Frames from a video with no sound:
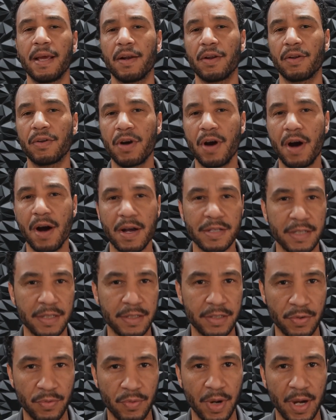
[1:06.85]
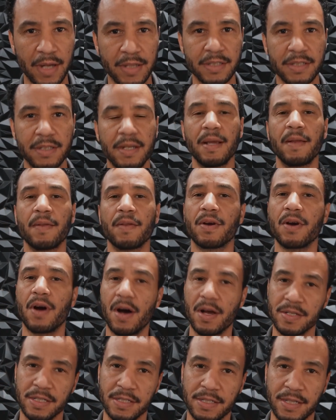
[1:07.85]
It'll cause it to rust,
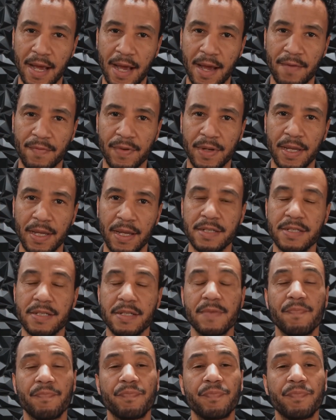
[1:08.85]
cause it to have leaks.